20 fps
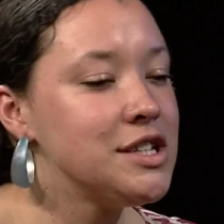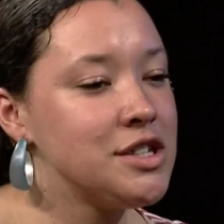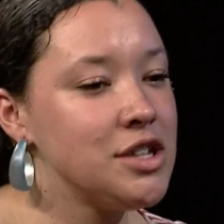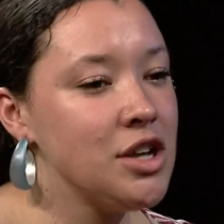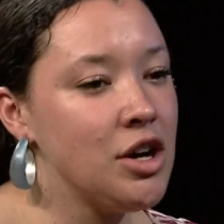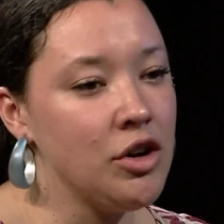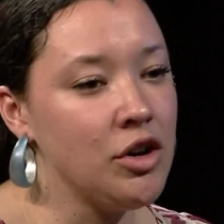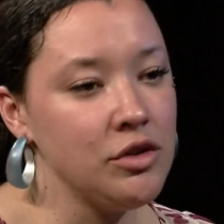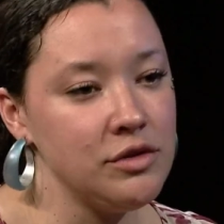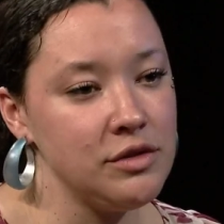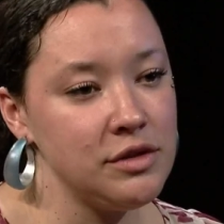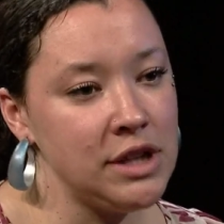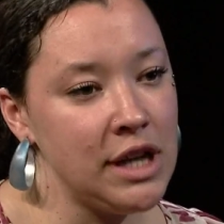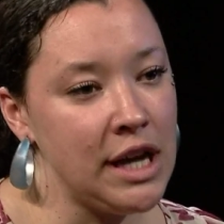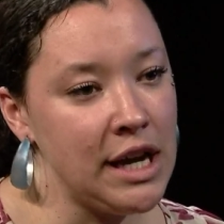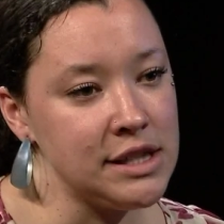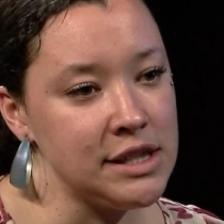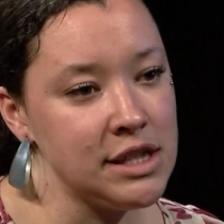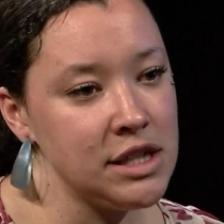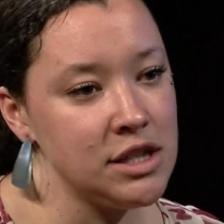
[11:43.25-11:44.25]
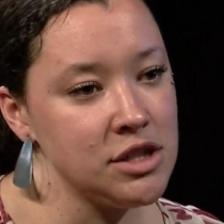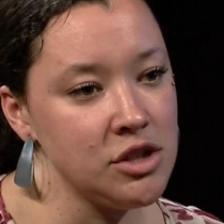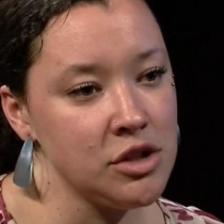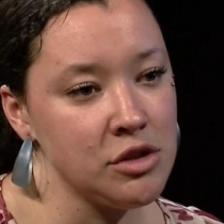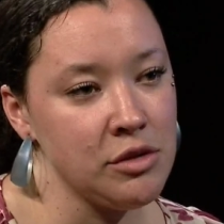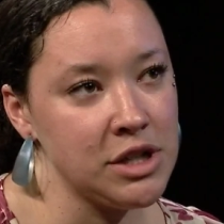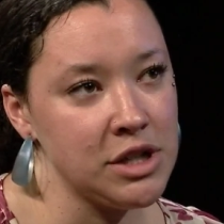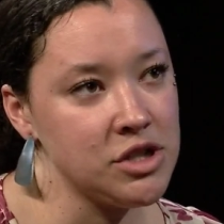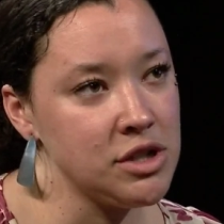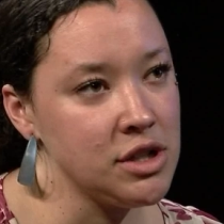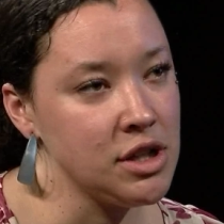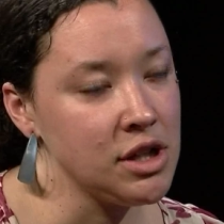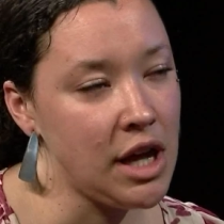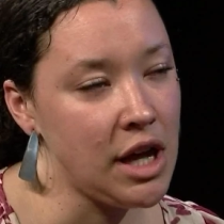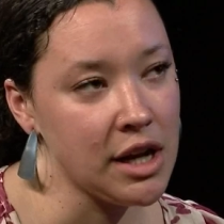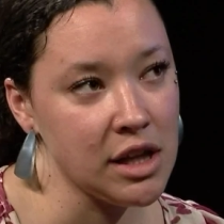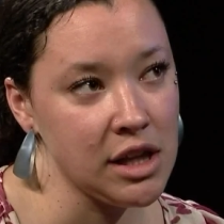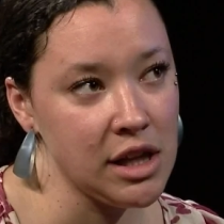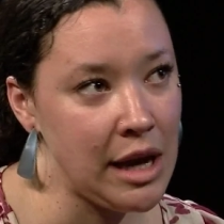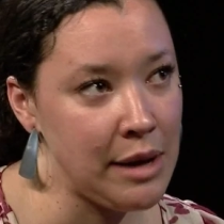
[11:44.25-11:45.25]
So yeah, to answer your question, a lot
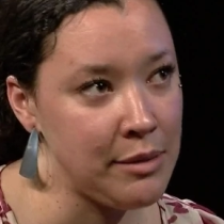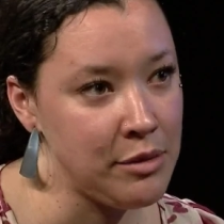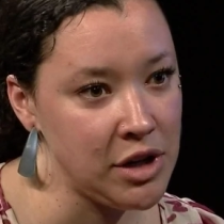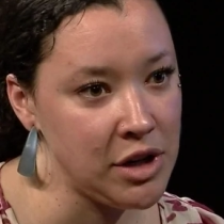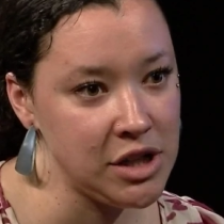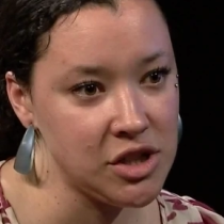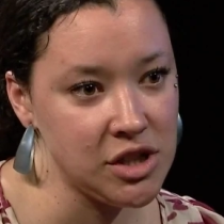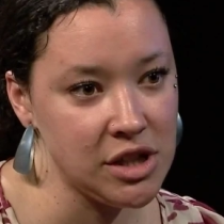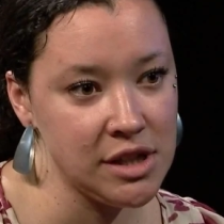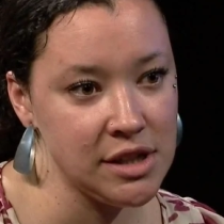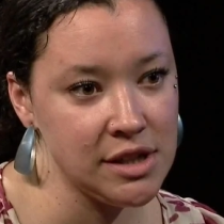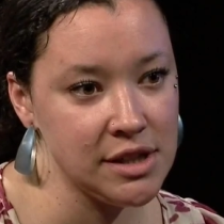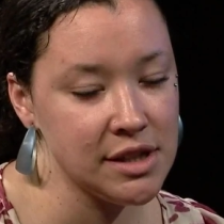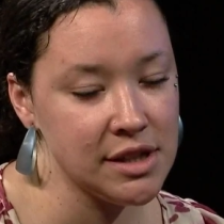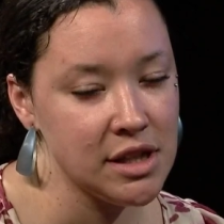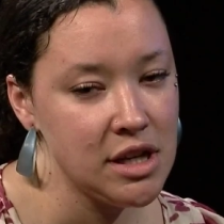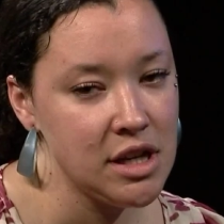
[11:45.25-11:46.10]
of collaborations.